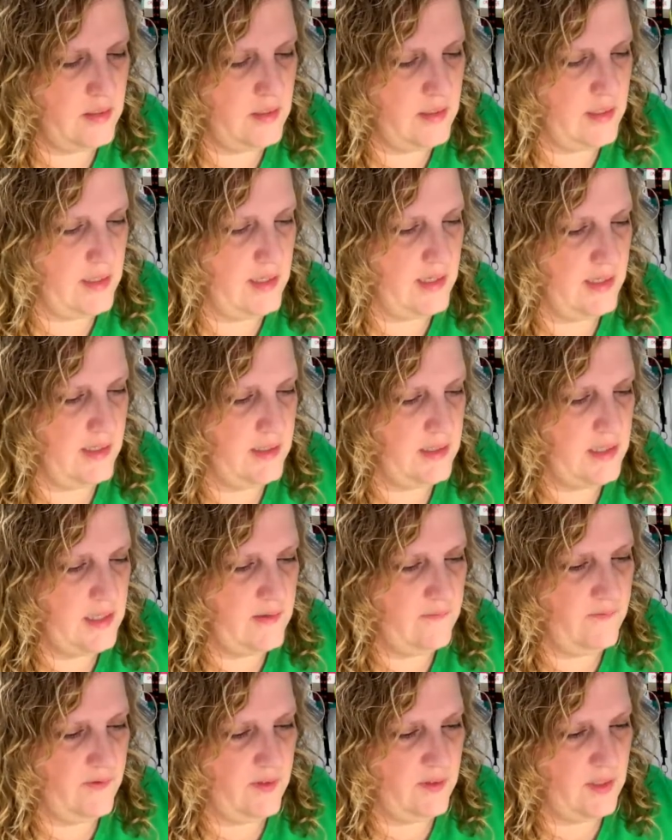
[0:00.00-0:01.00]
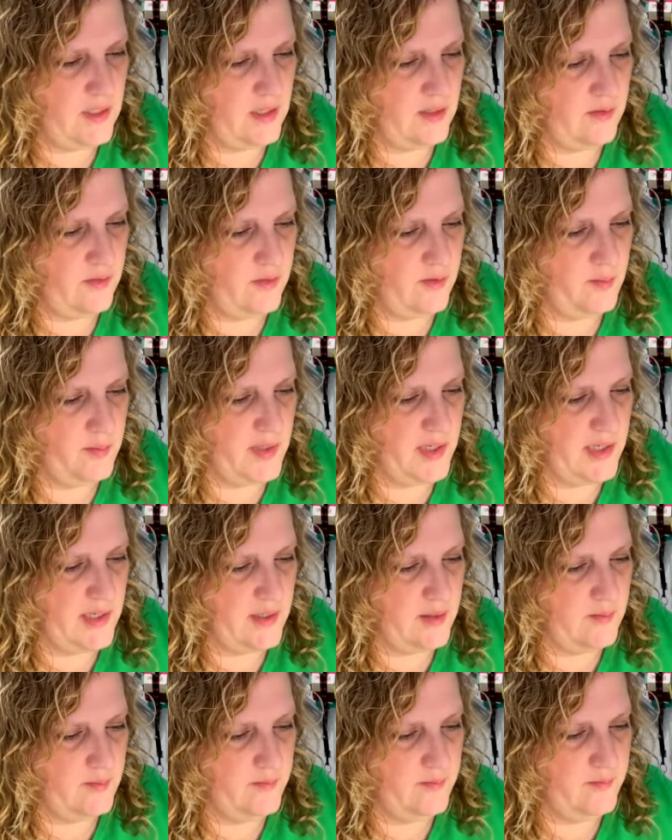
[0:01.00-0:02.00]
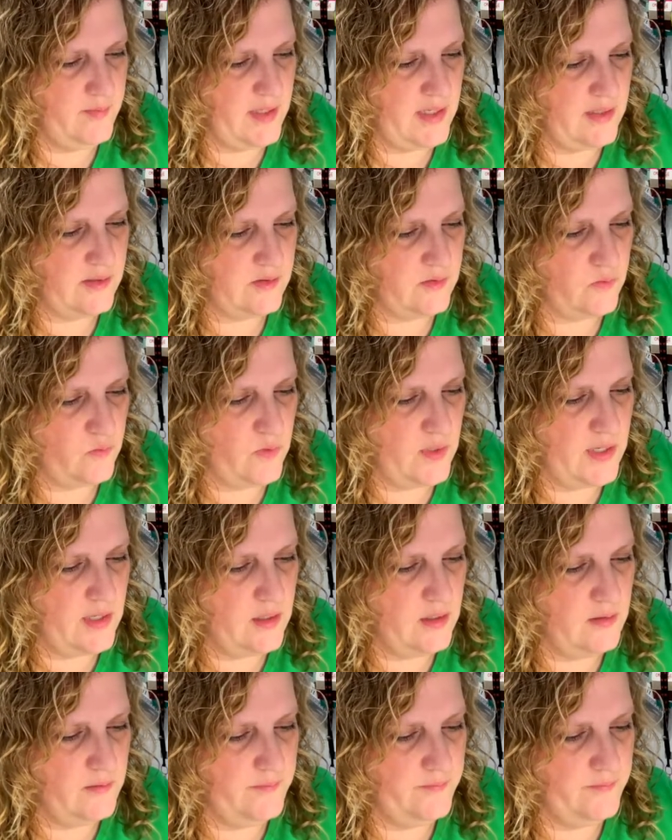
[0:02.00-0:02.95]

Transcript: And even the bottom as well.